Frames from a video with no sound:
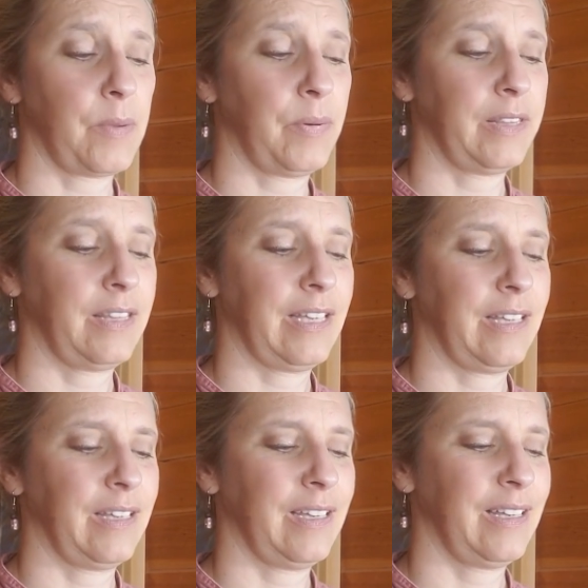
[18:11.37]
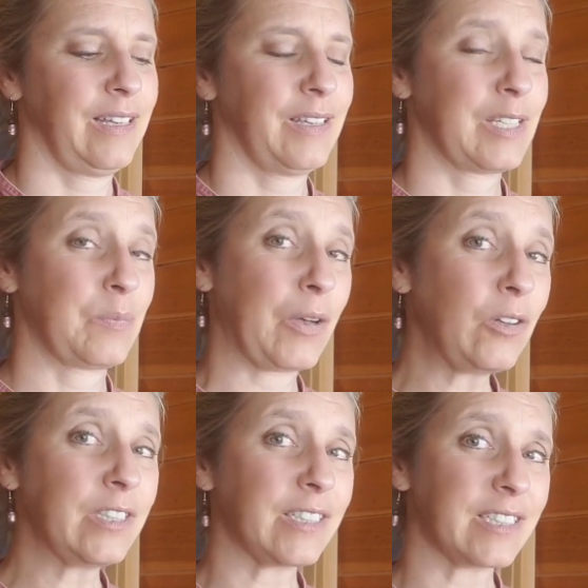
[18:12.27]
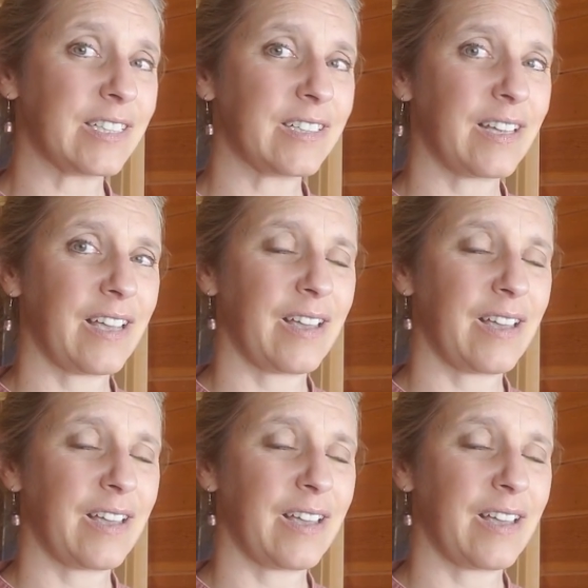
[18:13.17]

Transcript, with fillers: but they spelled it